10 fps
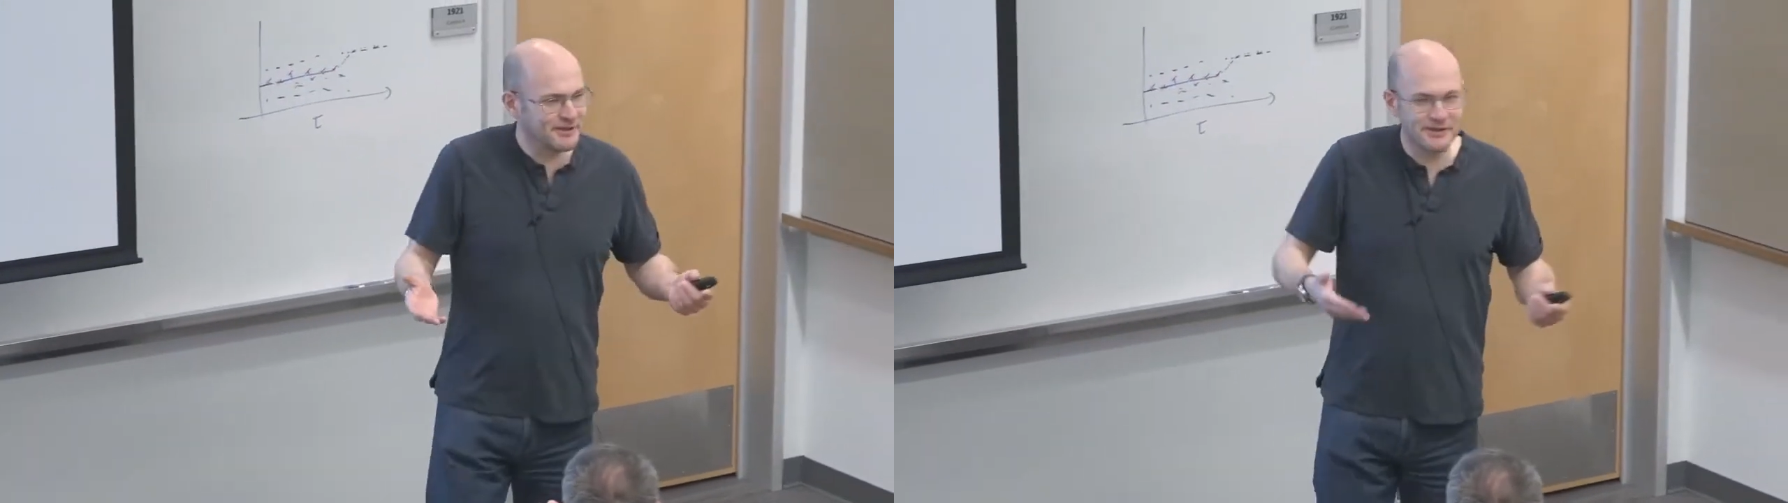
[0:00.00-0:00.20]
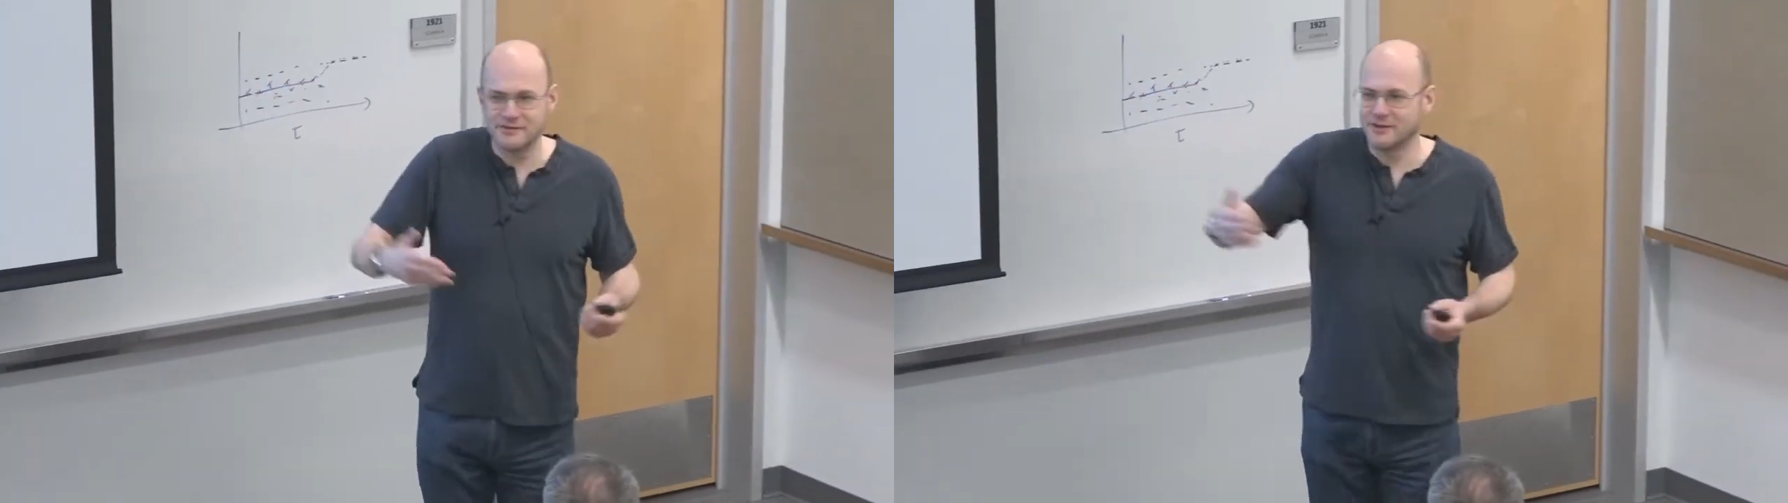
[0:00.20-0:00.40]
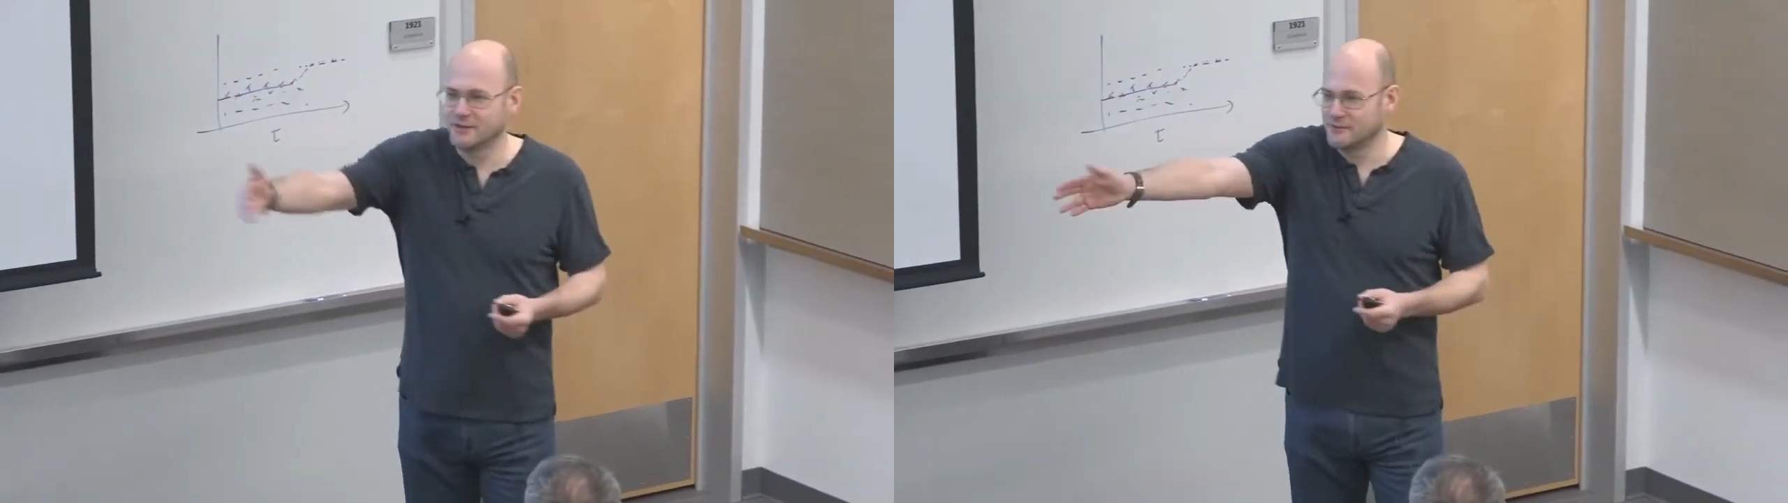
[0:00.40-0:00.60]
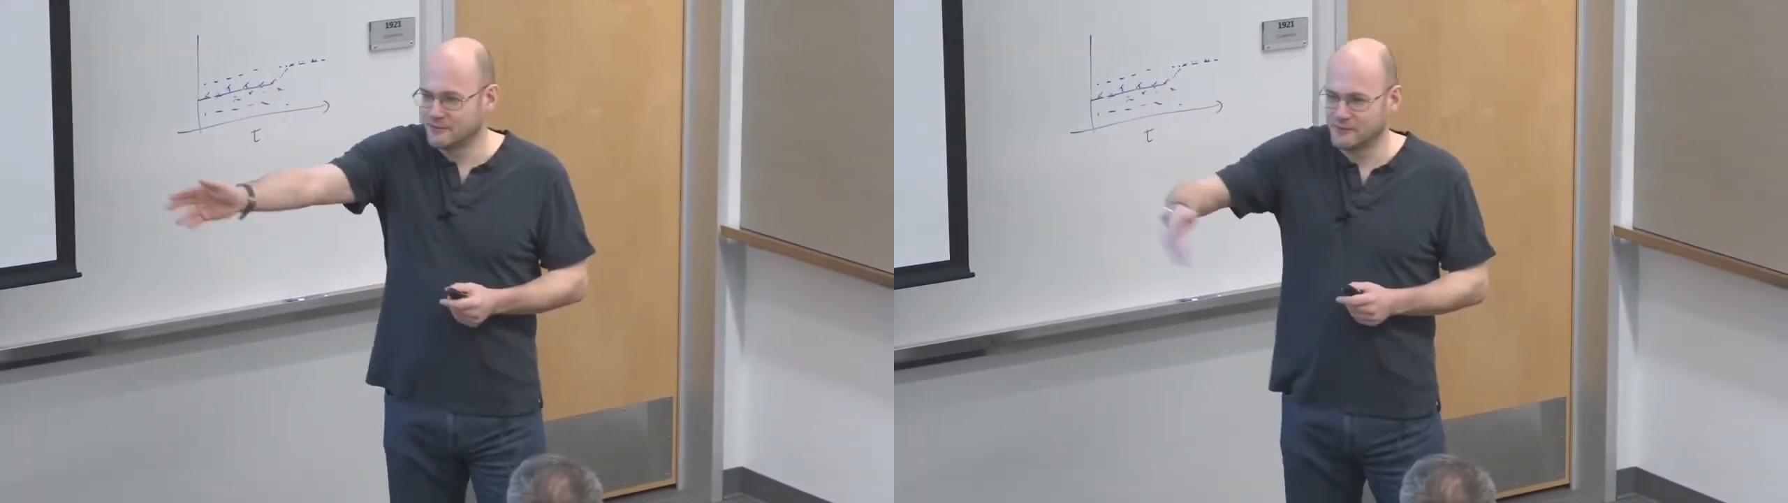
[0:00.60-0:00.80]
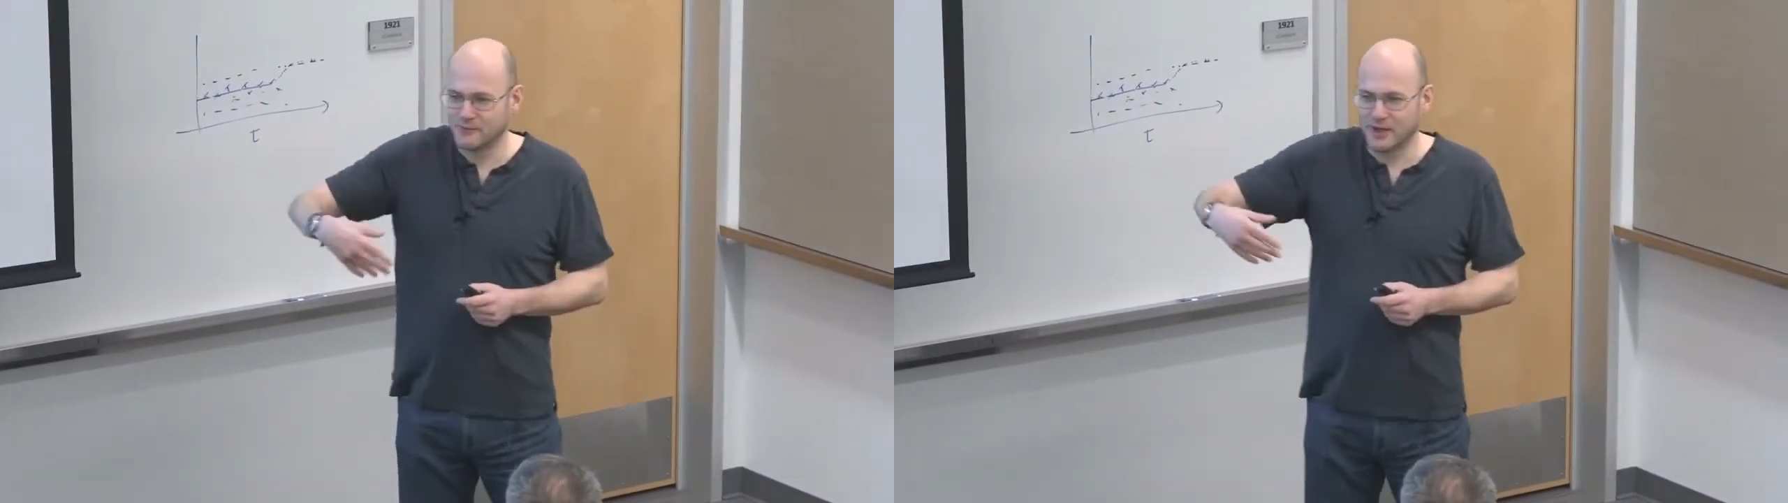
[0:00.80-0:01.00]
I don't know
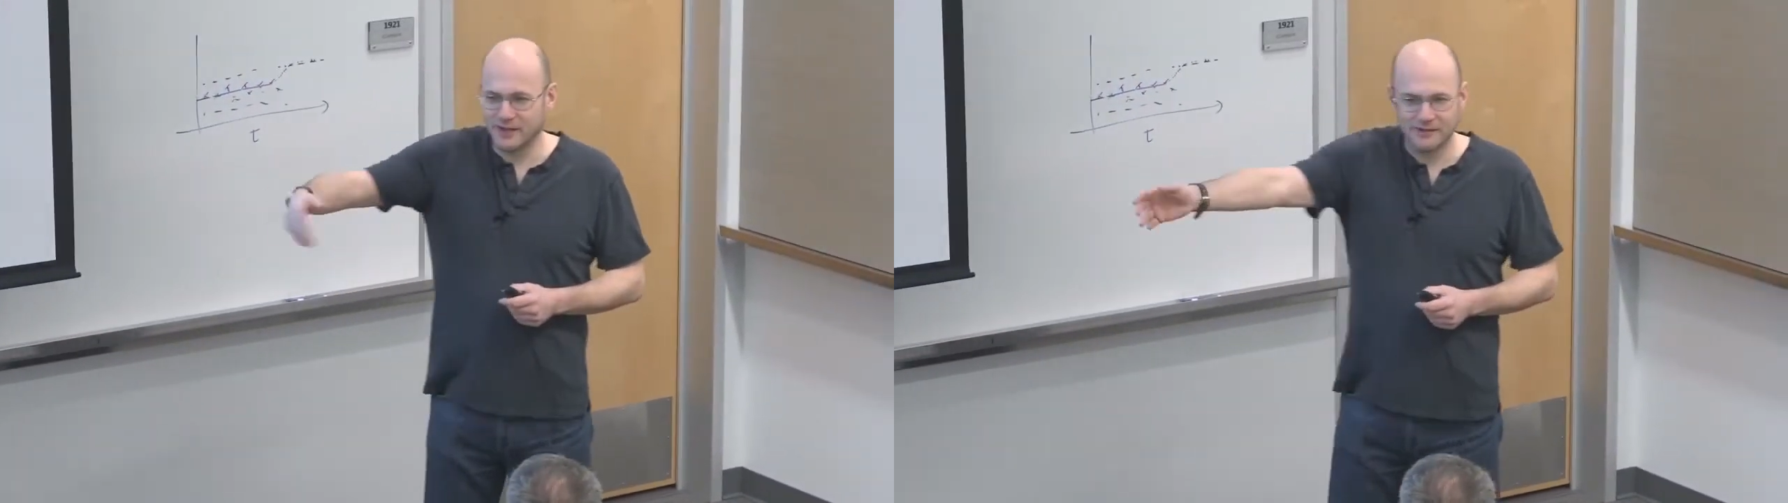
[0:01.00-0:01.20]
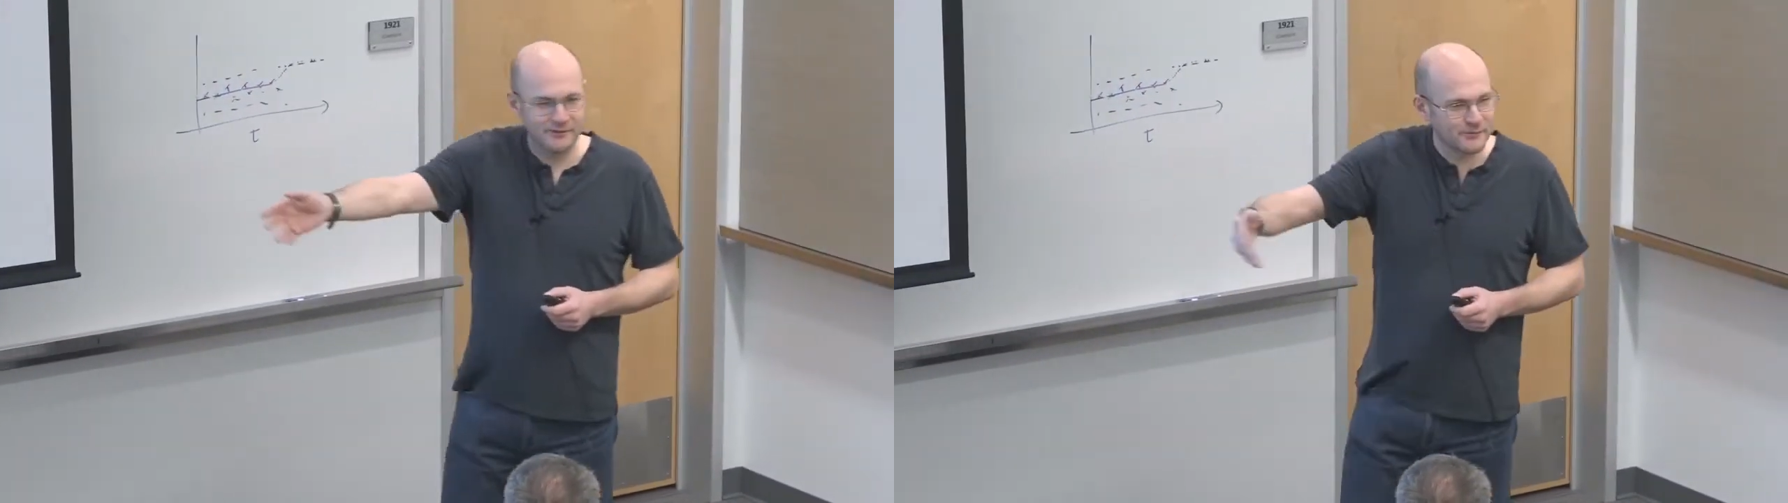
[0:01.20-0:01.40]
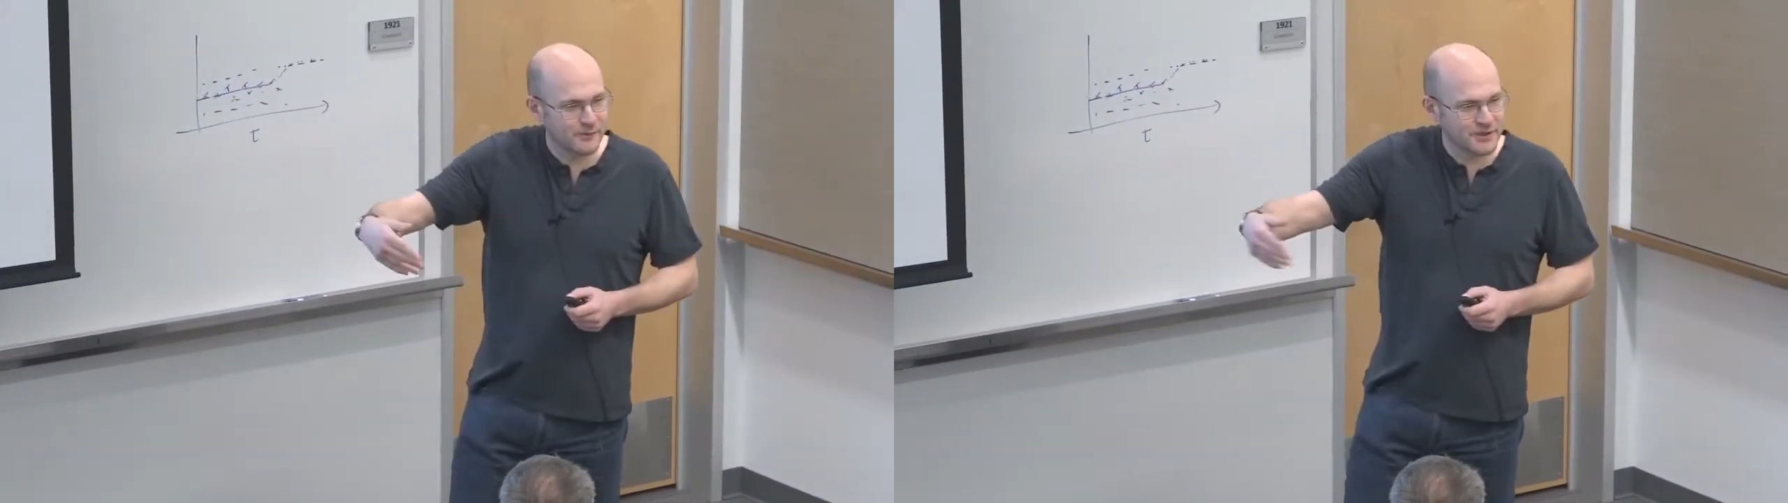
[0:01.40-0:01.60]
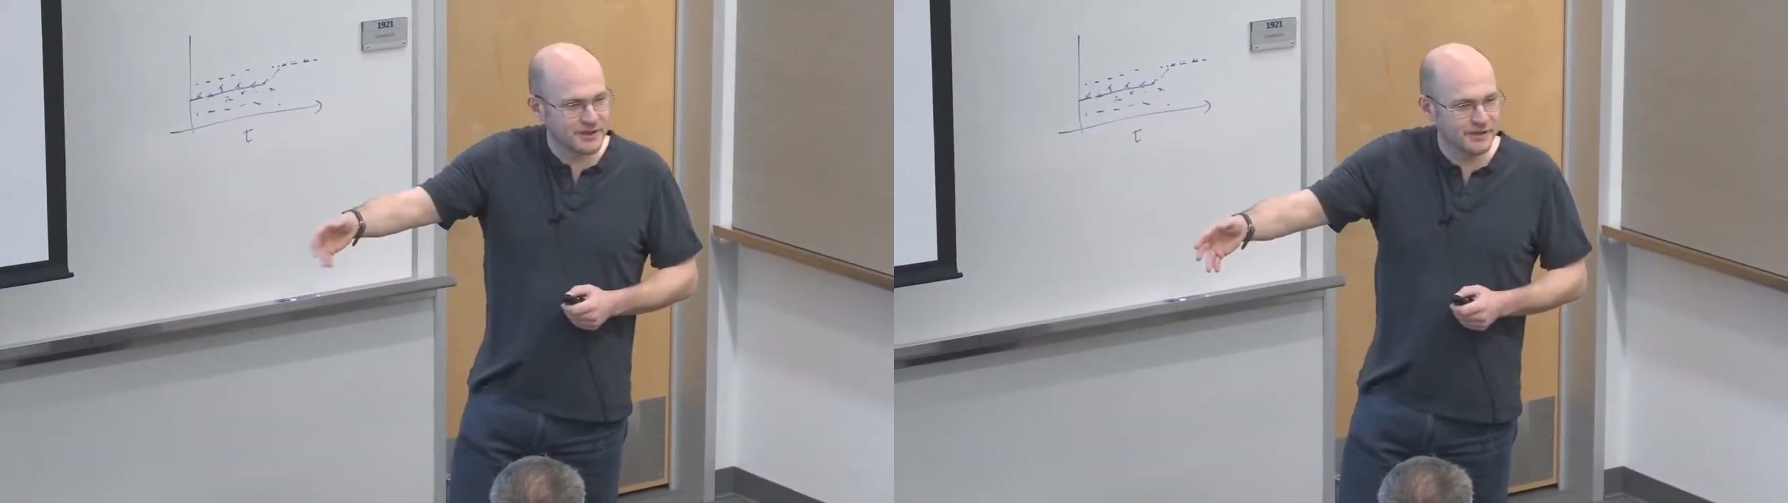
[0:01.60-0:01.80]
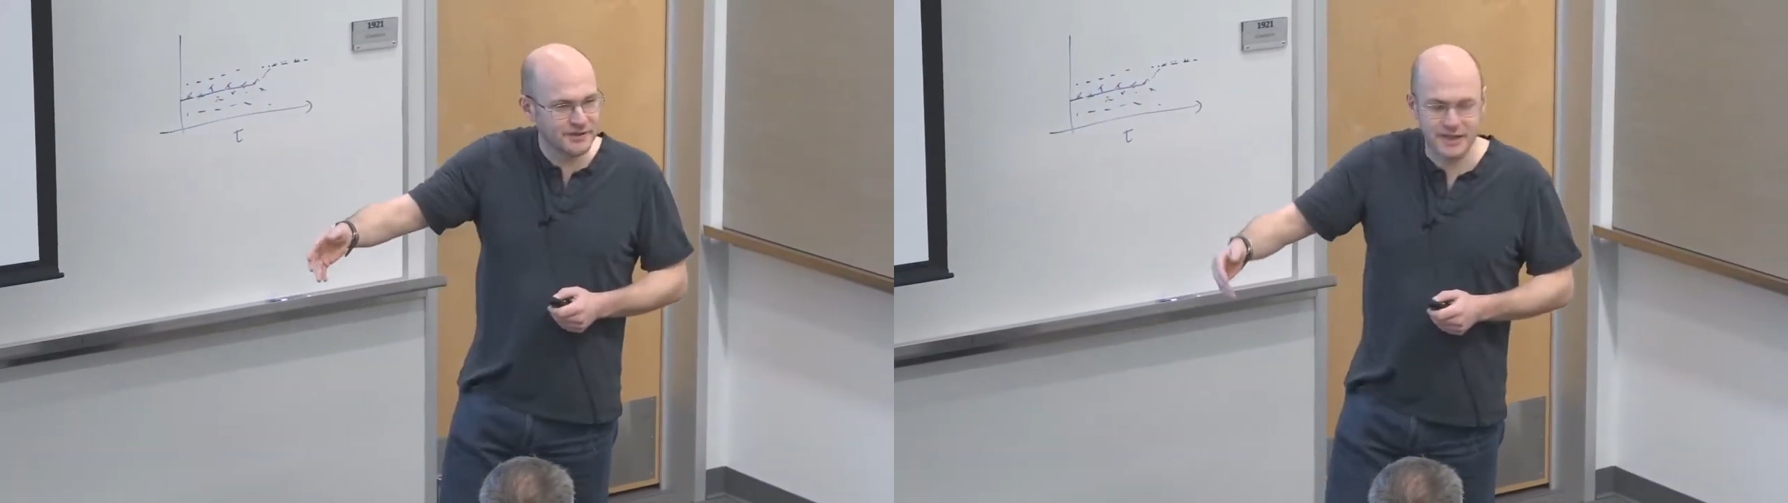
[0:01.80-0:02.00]
what, what to
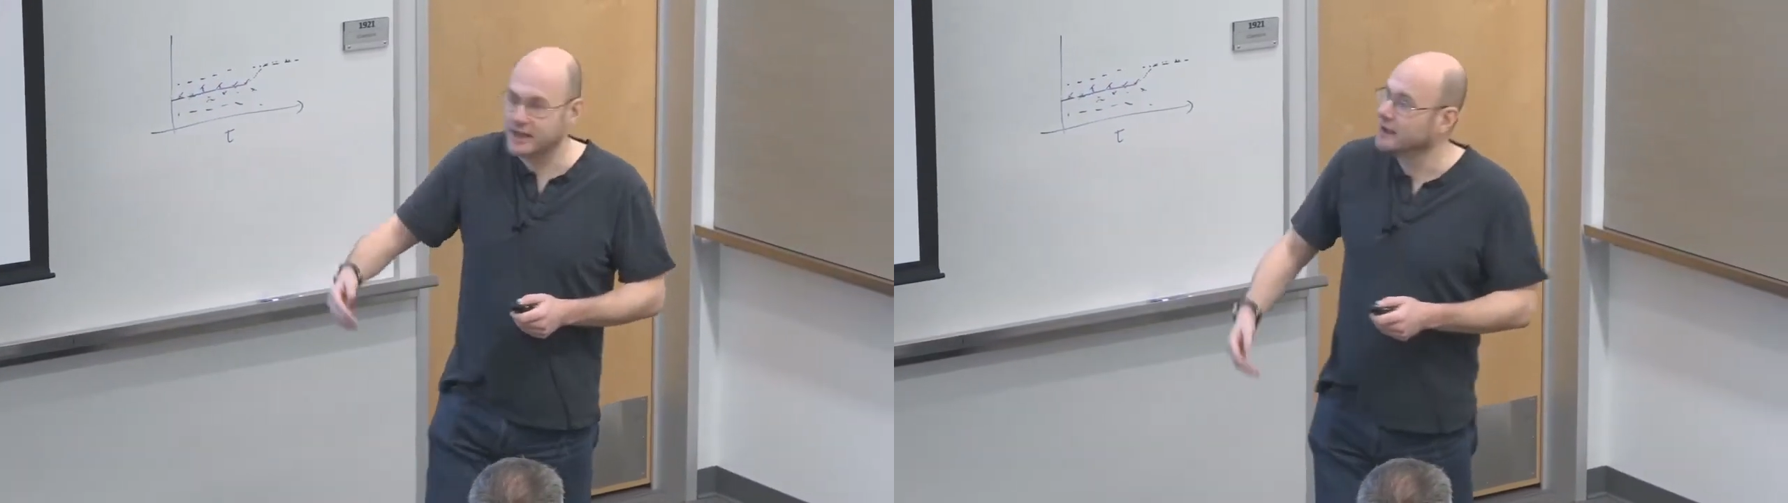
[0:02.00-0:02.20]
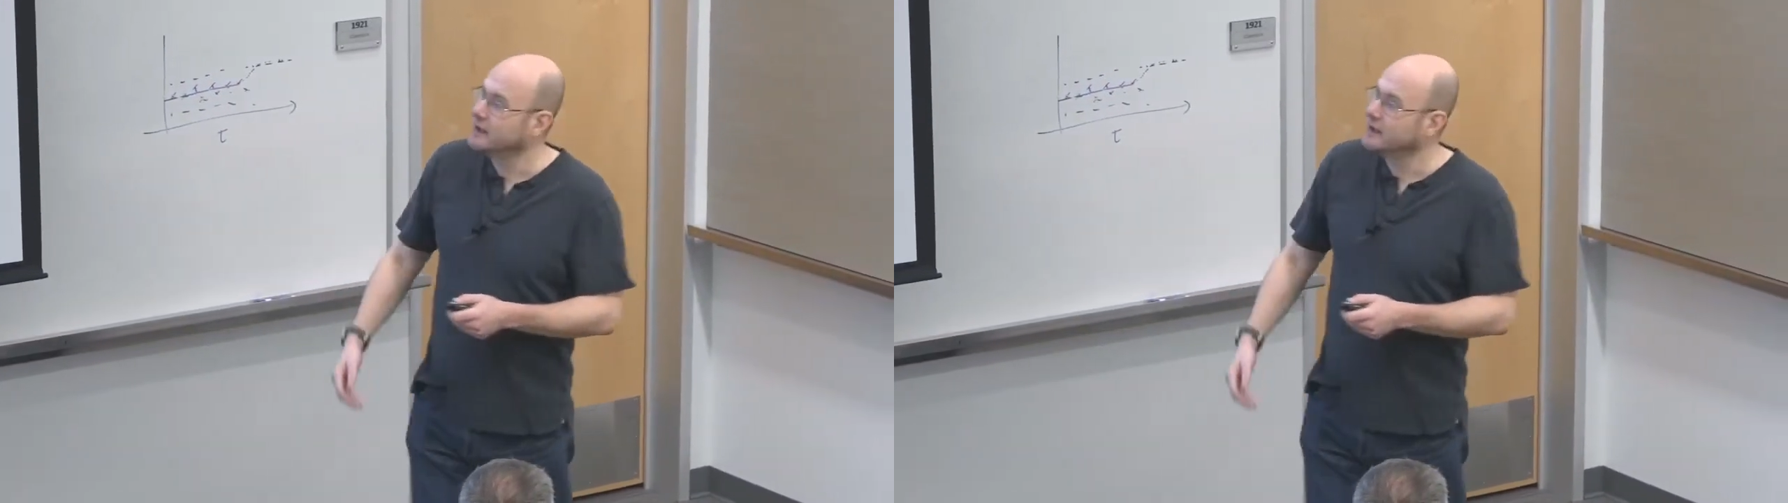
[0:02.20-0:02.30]
use here.